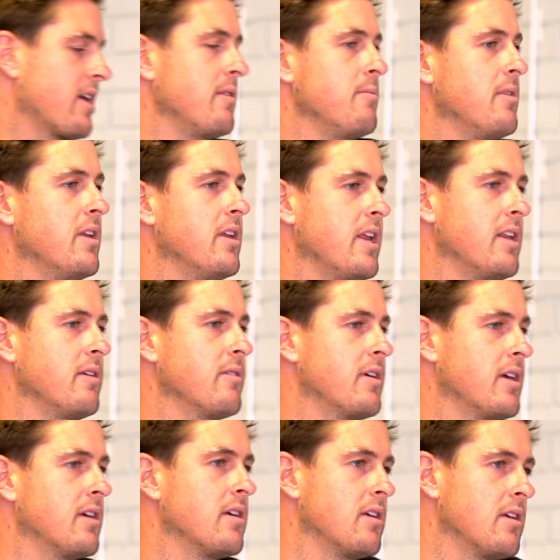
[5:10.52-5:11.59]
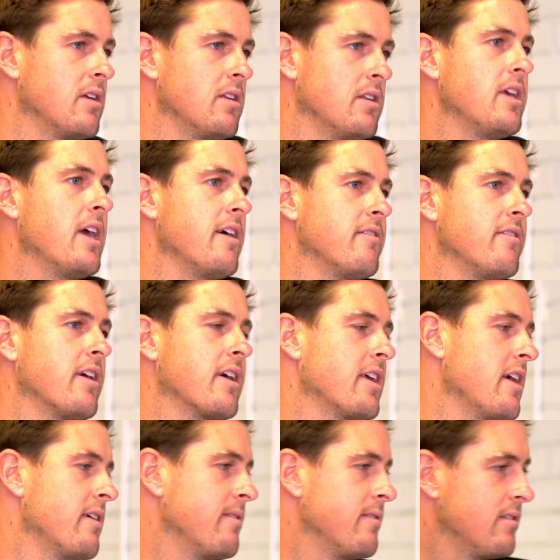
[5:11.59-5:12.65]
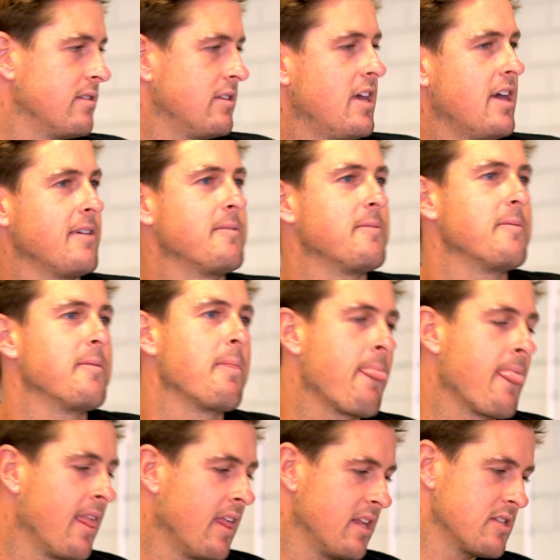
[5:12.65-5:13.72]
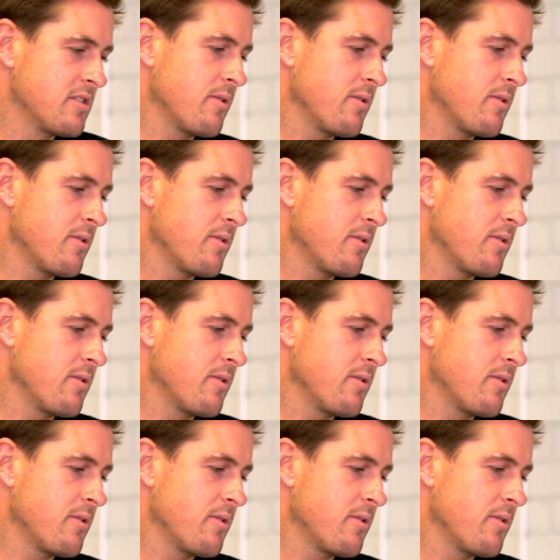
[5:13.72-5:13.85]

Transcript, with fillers: understand that market at a very granular level. So